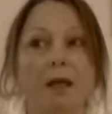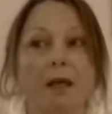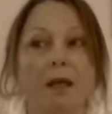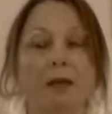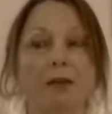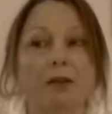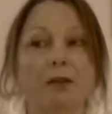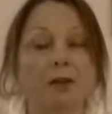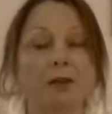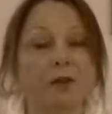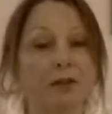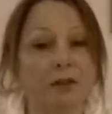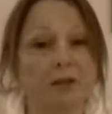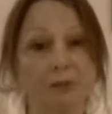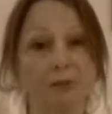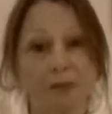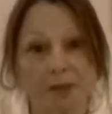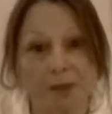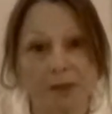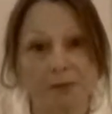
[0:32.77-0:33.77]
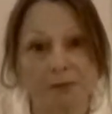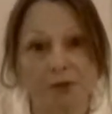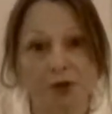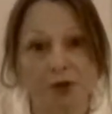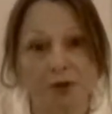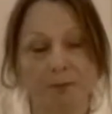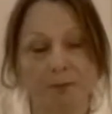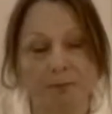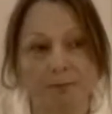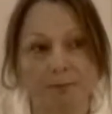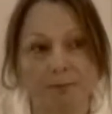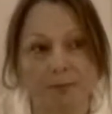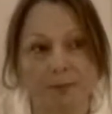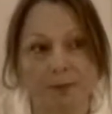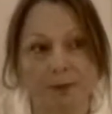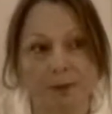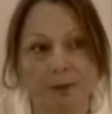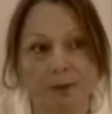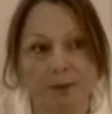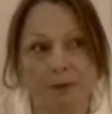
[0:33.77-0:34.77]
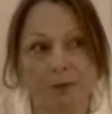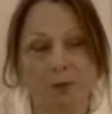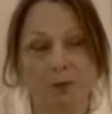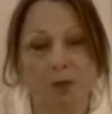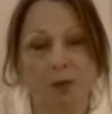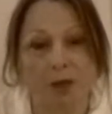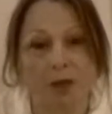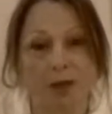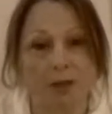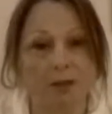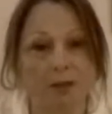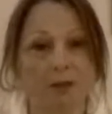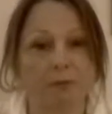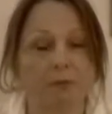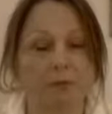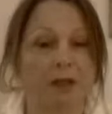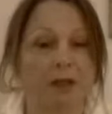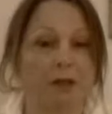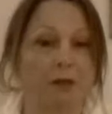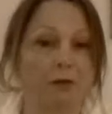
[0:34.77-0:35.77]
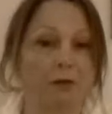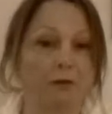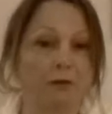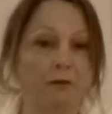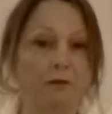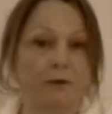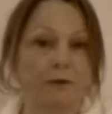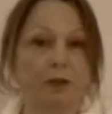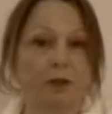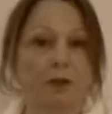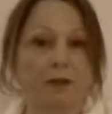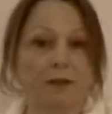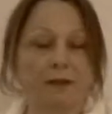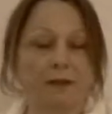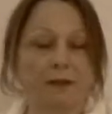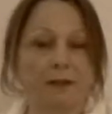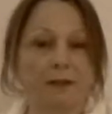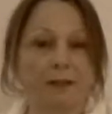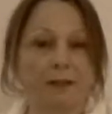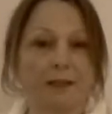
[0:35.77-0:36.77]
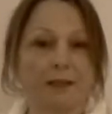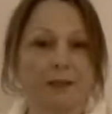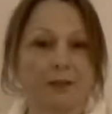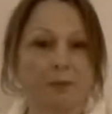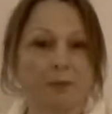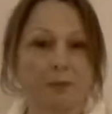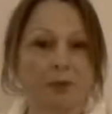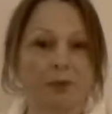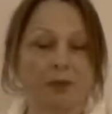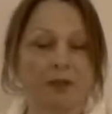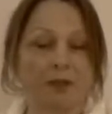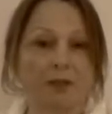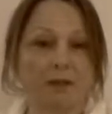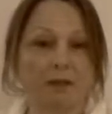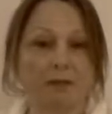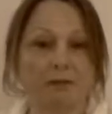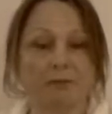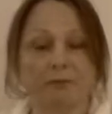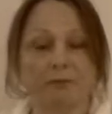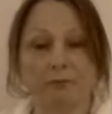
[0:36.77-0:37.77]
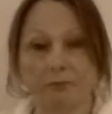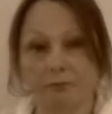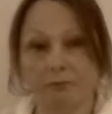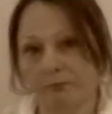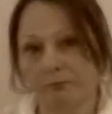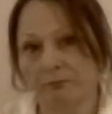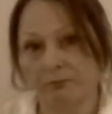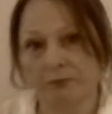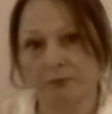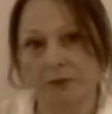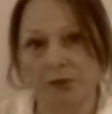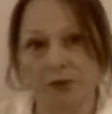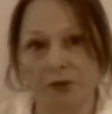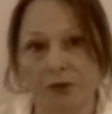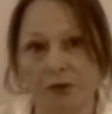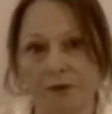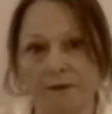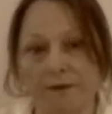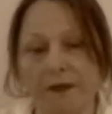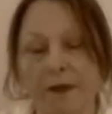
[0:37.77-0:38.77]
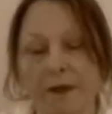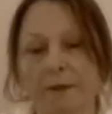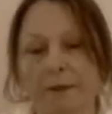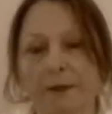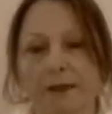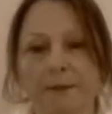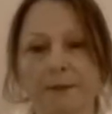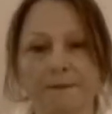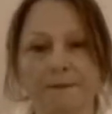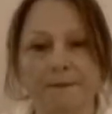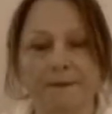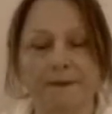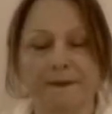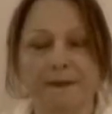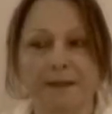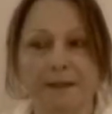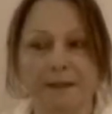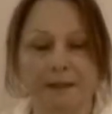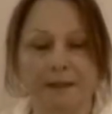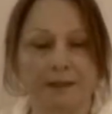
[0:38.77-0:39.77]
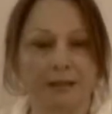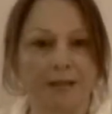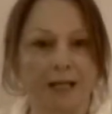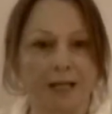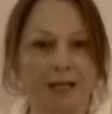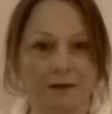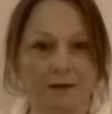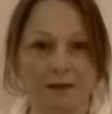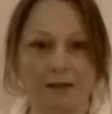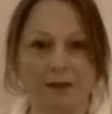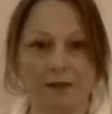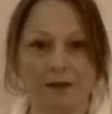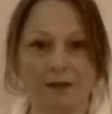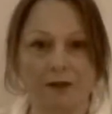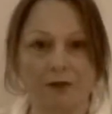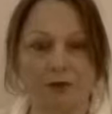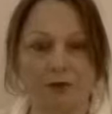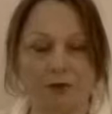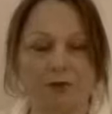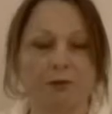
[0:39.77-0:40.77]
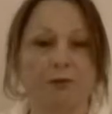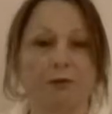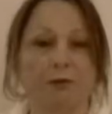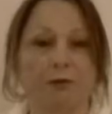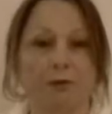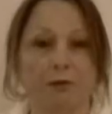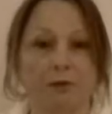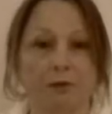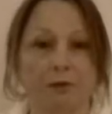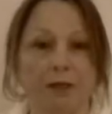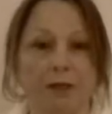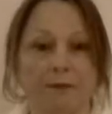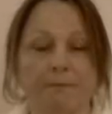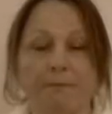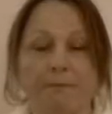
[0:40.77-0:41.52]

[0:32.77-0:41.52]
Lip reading: Conscious mediumship works when you've got a spirit, usually family, sitting outside your aura,